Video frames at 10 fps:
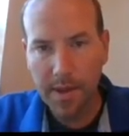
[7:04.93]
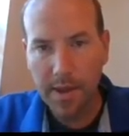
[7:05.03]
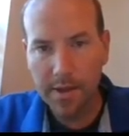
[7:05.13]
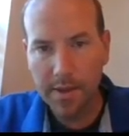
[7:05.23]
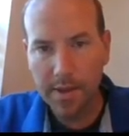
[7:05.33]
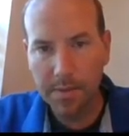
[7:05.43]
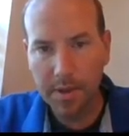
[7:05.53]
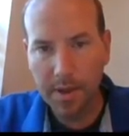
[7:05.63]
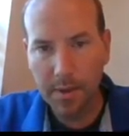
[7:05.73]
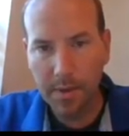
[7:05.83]
It is simply
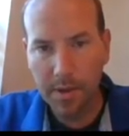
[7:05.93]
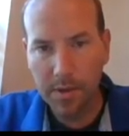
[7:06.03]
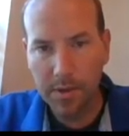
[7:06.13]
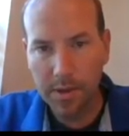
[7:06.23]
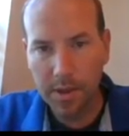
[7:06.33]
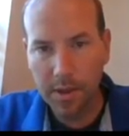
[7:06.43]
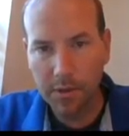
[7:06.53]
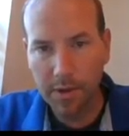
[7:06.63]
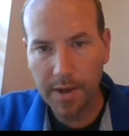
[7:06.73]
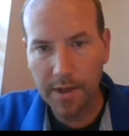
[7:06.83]
that we are using the
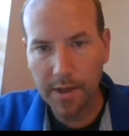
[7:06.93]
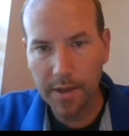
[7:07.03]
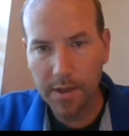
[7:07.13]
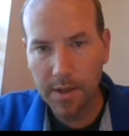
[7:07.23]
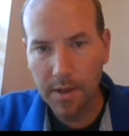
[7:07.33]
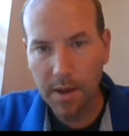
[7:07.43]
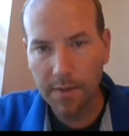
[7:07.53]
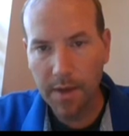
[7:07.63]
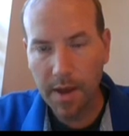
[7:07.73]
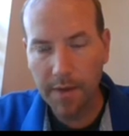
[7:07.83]
gradient
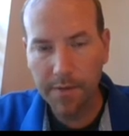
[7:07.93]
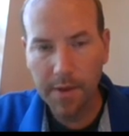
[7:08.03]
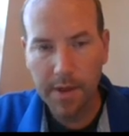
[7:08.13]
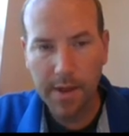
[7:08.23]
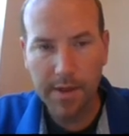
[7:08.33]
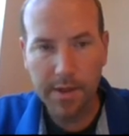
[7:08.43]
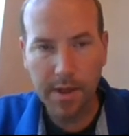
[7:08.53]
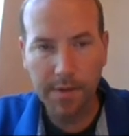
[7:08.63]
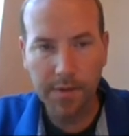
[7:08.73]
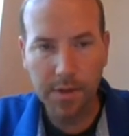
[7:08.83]
of f
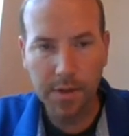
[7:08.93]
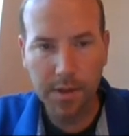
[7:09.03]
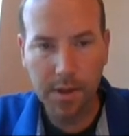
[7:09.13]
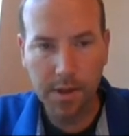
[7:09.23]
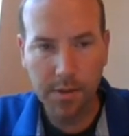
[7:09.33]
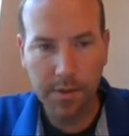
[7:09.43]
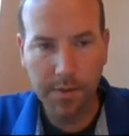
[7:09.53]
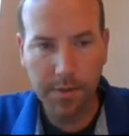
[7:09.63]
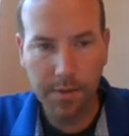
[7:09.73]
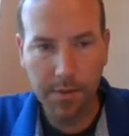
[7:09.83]
instead of just the
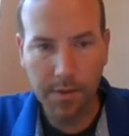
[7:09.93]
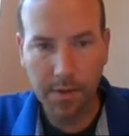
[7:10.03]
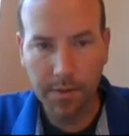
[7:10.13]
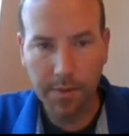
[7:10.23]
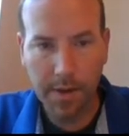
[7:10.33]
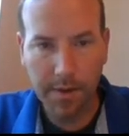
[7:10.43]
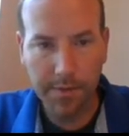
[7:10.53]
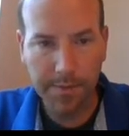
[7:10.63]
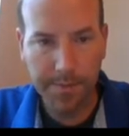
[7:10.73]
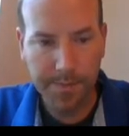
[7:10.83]
derivative of f.
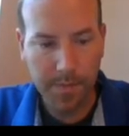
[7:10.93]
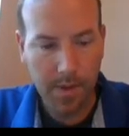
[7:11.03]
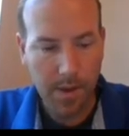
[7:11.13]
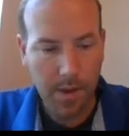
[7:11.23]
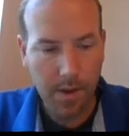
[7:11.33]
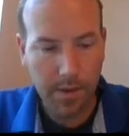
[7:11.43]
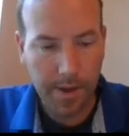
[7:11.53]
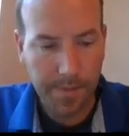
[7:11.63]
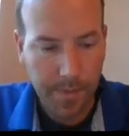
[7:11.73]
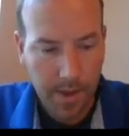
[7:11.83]

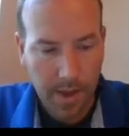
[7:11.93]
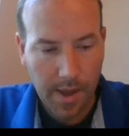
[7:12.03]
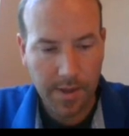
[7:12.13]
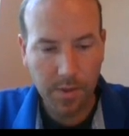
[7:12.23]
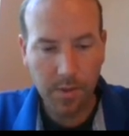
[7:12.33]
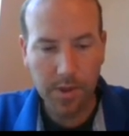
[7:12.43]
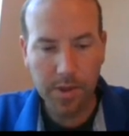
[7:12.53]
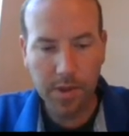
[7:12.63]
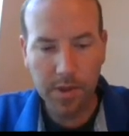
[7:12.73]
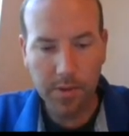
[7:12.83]
Okay, and so we're
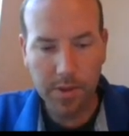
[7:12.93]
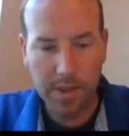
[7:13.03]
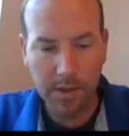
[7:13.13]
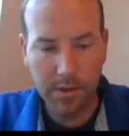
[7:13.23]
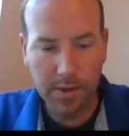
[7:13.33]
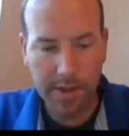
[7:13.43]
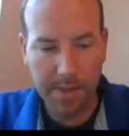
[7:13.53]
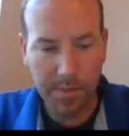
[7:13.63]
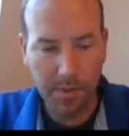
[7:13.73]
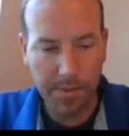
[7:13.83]
just going to do a single
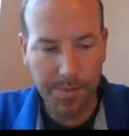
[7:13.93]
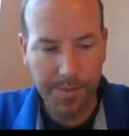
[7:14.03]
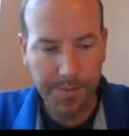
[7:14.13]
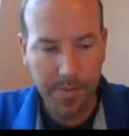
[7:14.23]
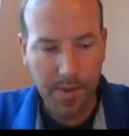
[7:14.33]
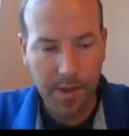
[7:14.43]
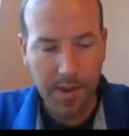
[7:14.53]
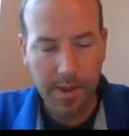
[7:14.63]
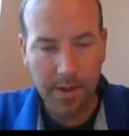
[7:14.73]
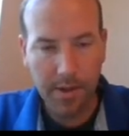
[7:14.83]
example
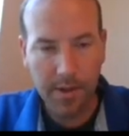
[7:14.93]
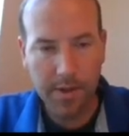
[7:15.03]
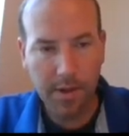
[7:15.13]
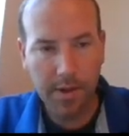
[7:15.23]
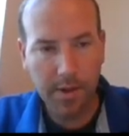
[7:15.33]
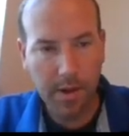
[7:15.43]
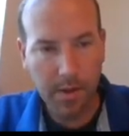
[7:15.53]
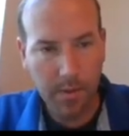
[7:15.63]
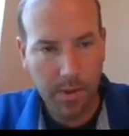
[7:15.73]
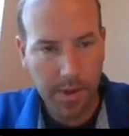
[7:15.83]
here, starting
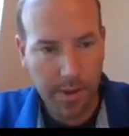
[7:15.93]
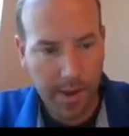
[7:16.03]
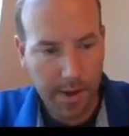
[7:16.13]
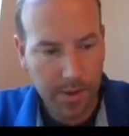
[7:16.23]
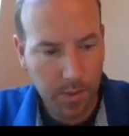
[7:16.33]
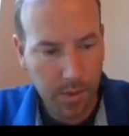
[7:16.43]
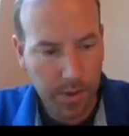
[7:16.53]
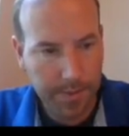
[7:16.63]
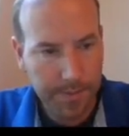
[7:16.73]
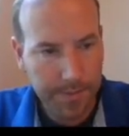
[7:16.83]
out with
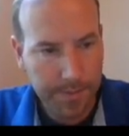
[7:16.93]
x1.